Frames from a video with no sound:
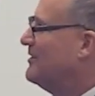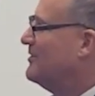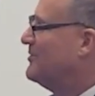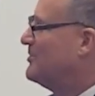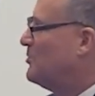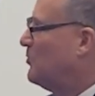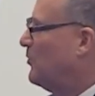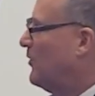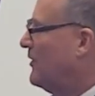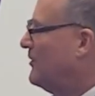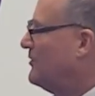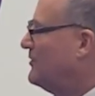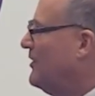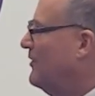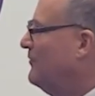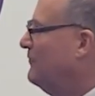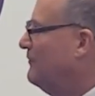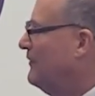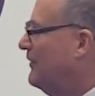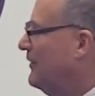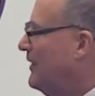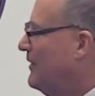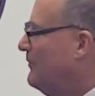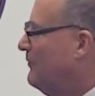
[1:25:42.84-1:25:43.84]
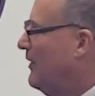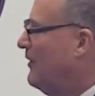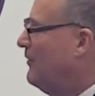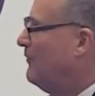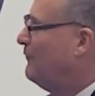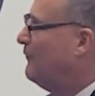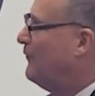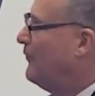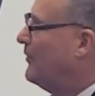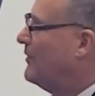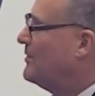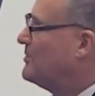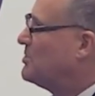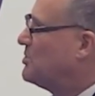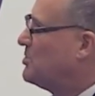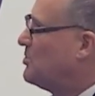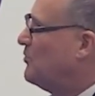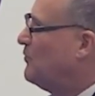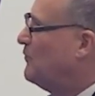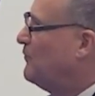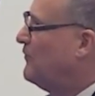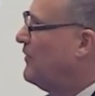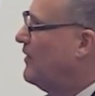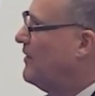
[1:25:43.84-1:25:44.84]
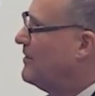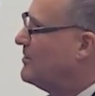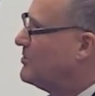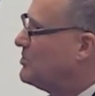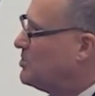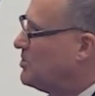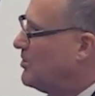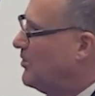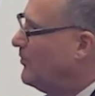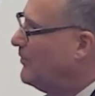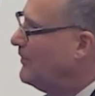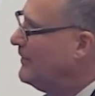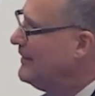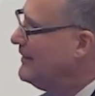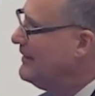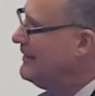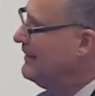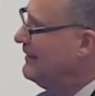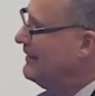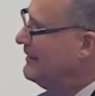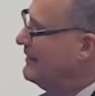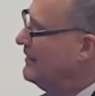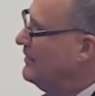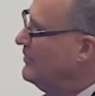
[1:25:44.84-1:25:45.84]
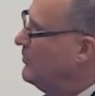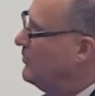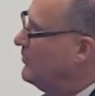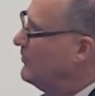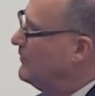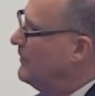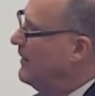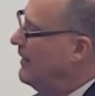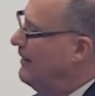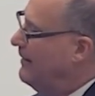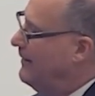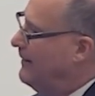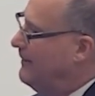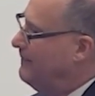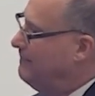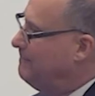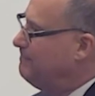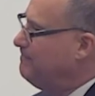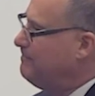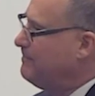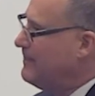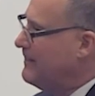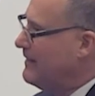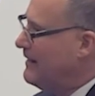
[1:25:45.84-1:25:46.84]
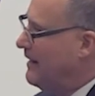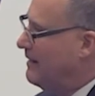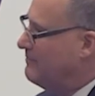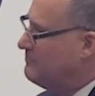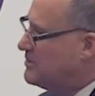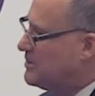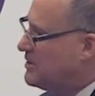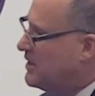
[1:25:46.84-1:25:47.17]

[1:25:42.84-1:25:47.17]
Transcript: it's worked out very well for us so far. So, you know, um, I'm